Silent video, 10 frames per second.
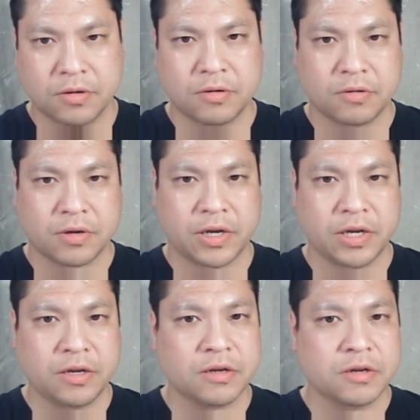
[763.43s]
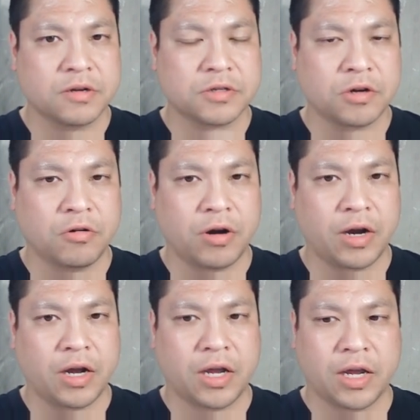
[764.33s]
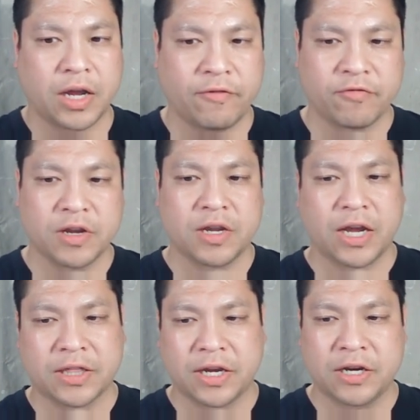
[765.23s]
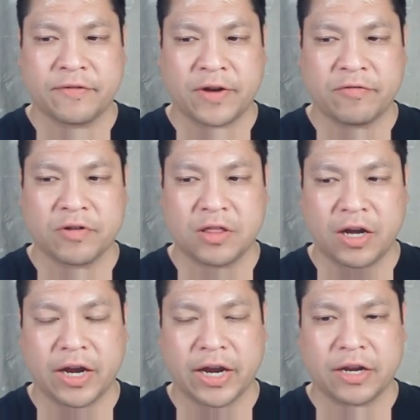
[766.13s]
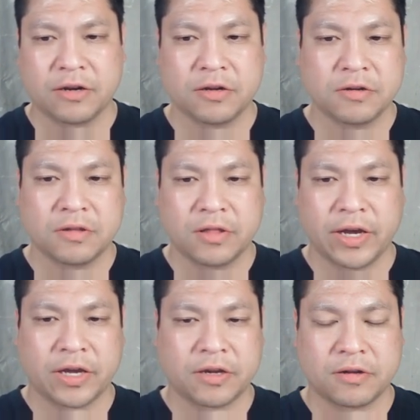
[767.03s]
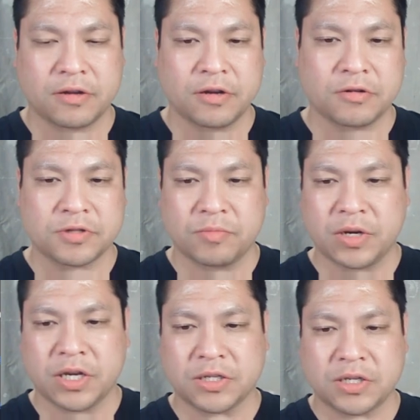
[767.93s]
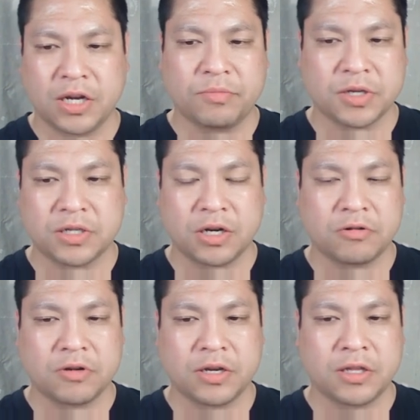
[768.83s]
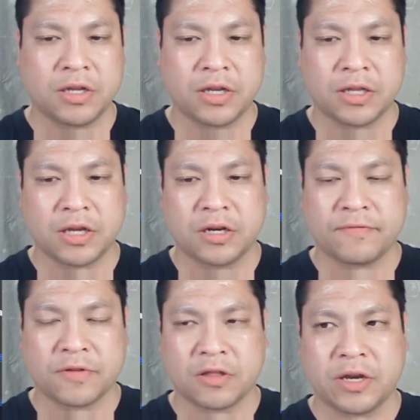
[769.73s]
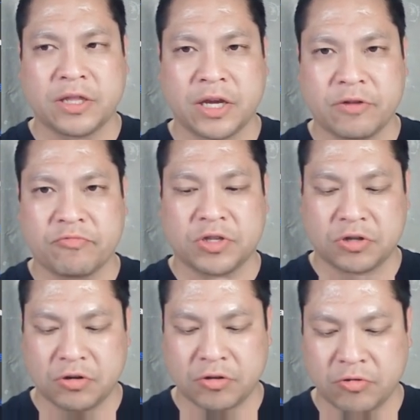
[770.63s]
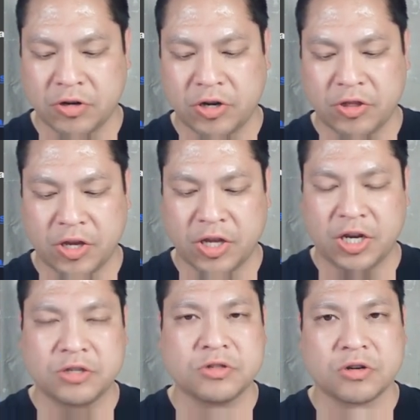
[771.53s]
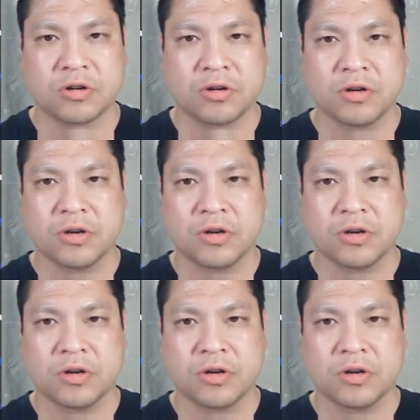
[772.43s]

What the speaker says: Okay, so at the end of every line, like, somebody has typed this out, and then at the end of the line they hit return, or they hit enter